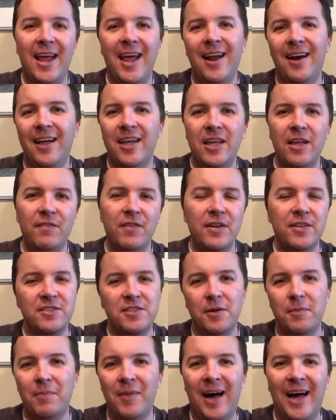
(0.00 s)
and I give you
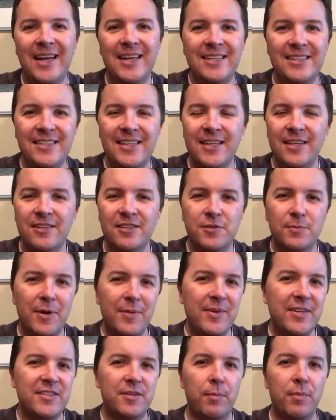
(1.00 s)
some ideas,
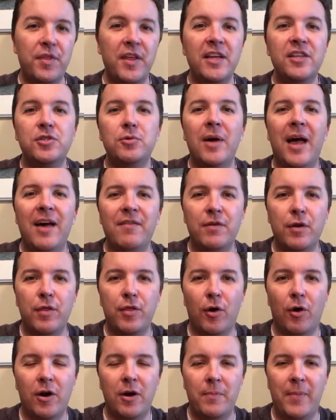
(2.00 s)
maybe some things you haven't
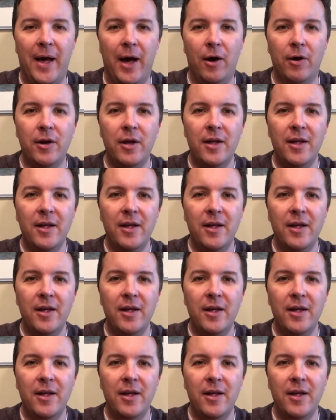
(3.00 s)
thought about